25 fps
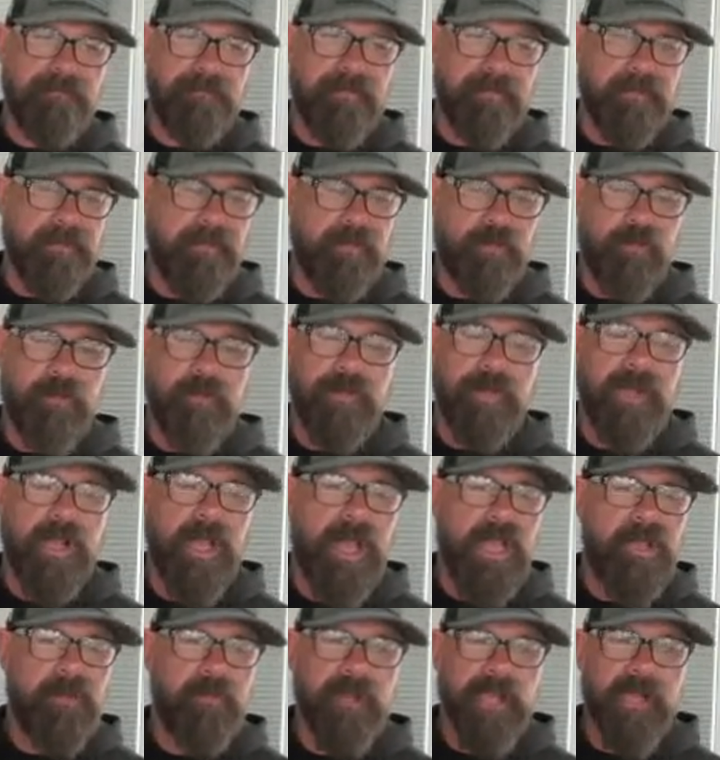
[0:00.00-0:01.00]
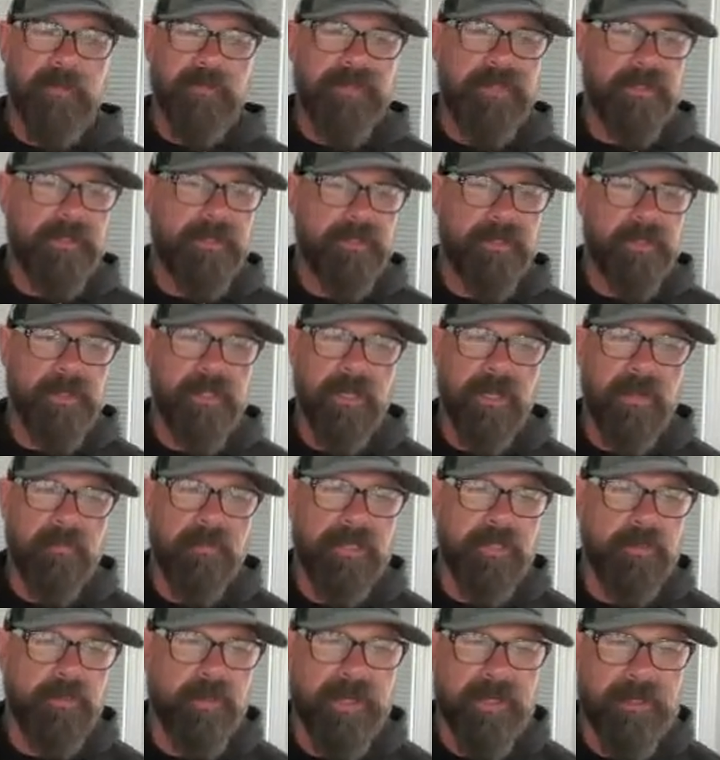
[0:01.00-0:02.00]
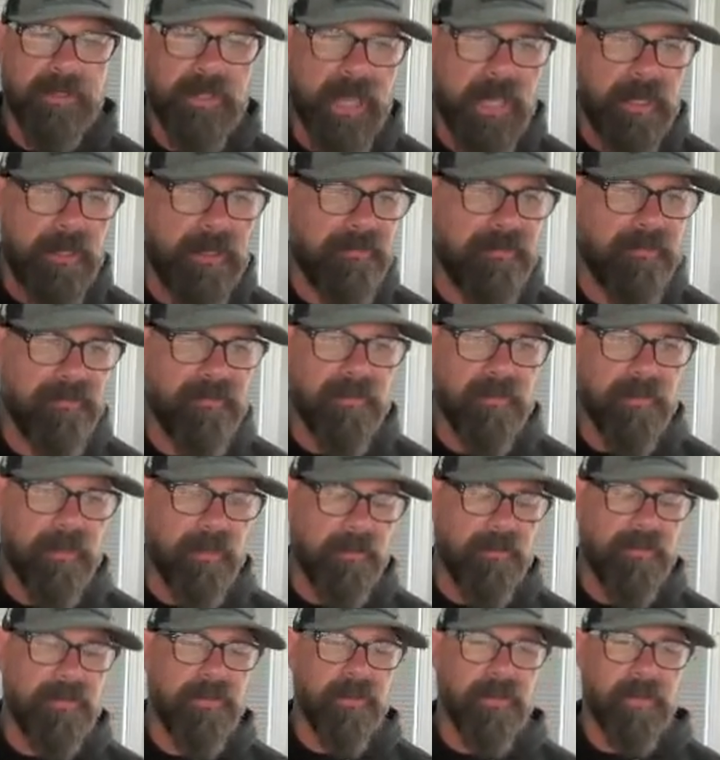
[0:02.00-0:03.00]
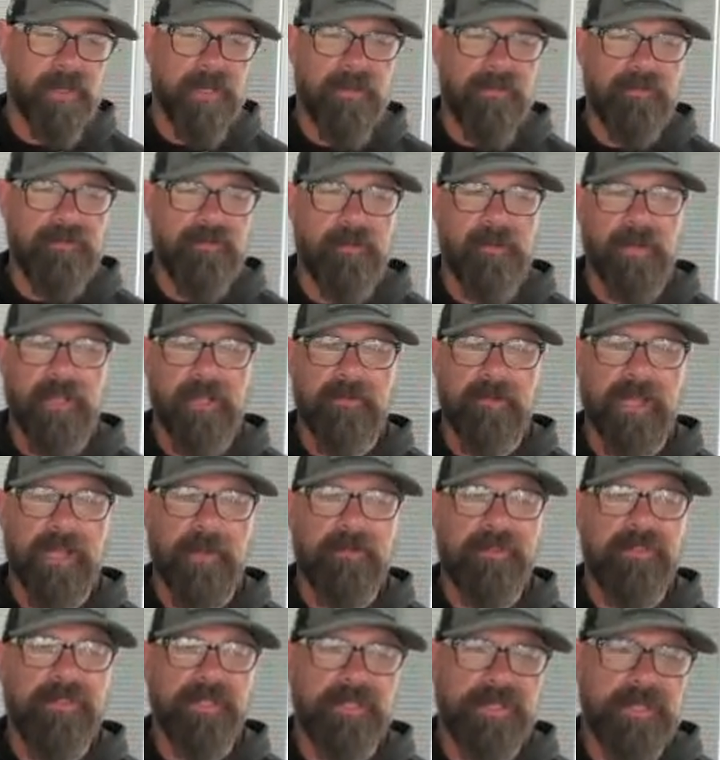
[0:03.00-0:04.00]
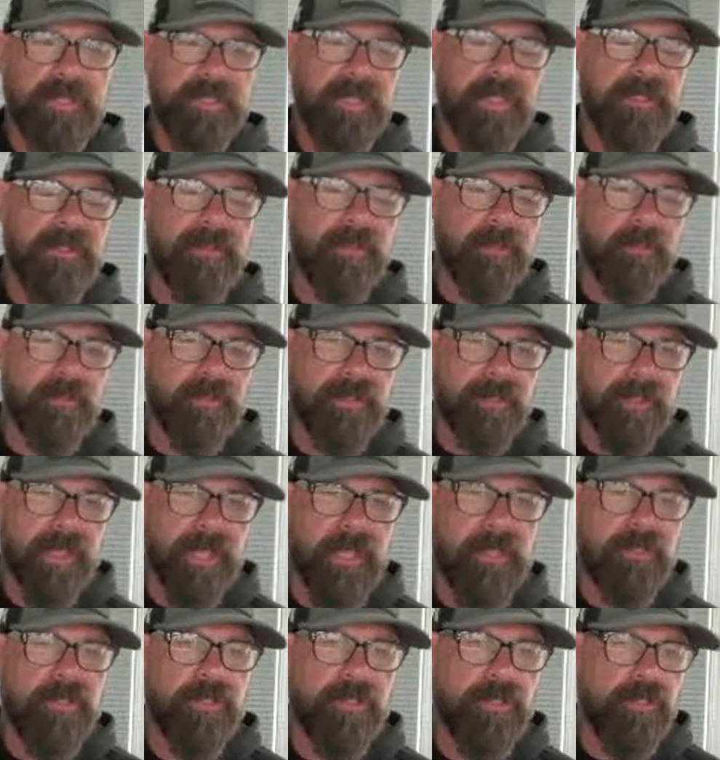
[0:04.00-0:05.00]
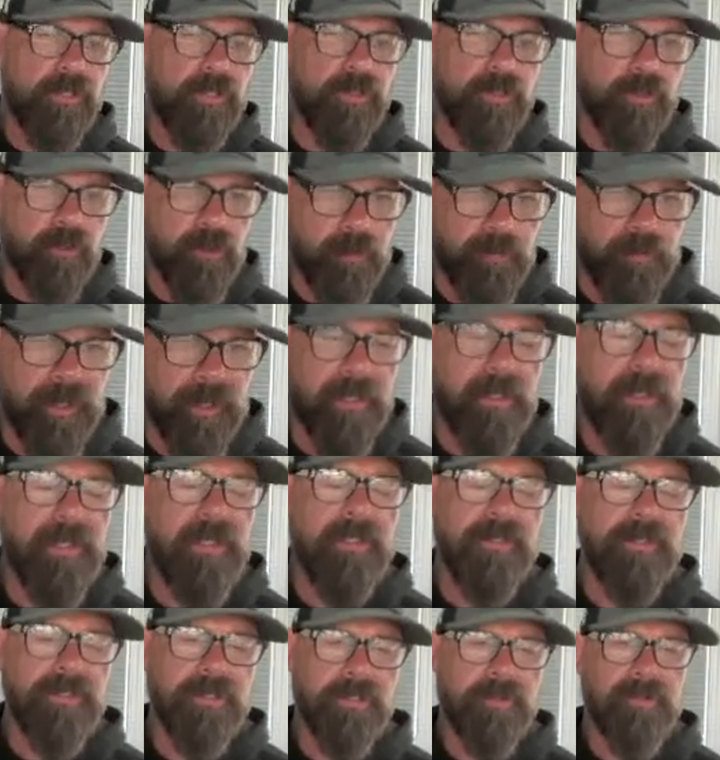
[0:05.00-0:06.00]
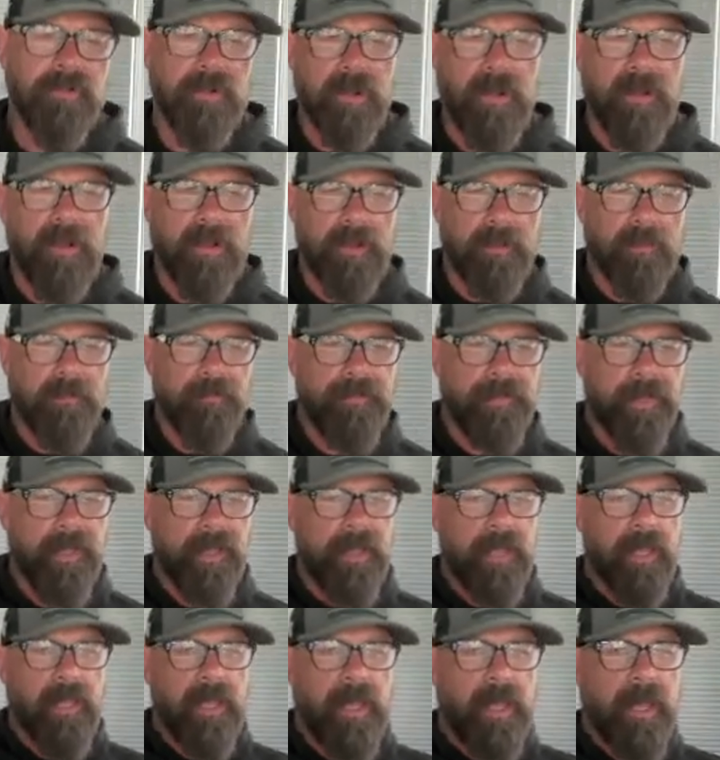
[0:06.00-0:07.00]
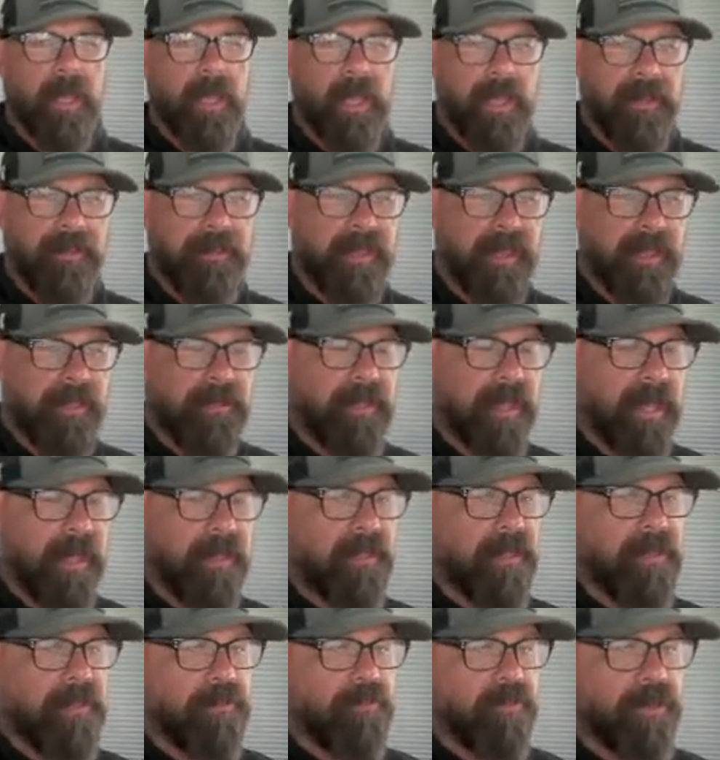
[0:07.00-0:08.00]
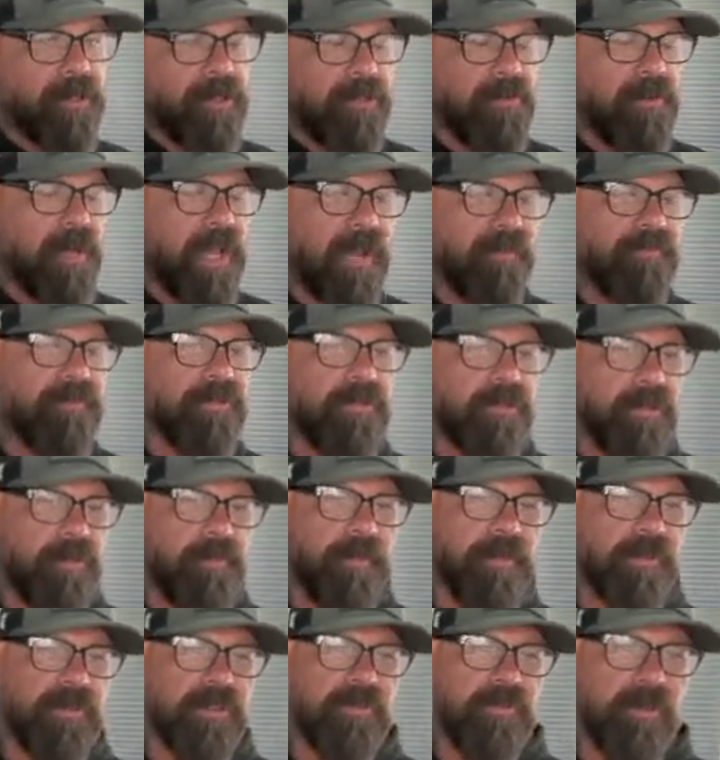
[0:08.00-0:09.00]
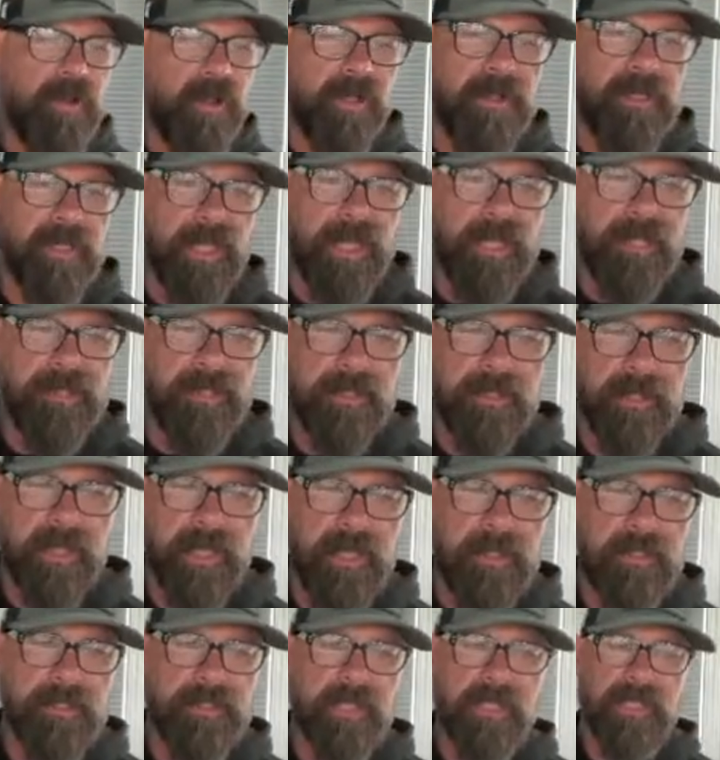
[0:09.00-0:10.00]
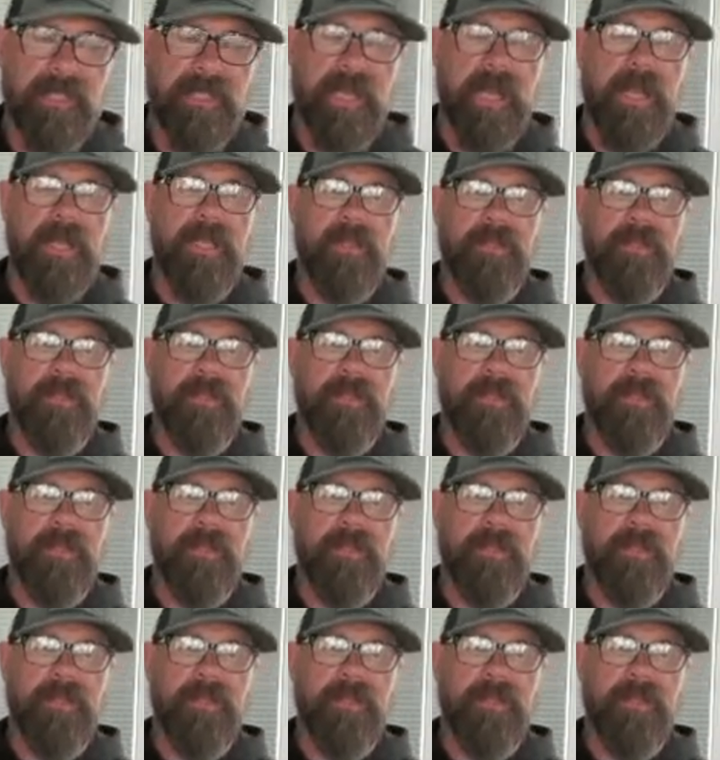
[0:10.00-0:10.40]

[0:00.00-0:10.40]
super high reps, between 10 and 30 to 40 reps. Just get those legs stupid strong. I think that when you have stupid strong legs and lungs, a lot of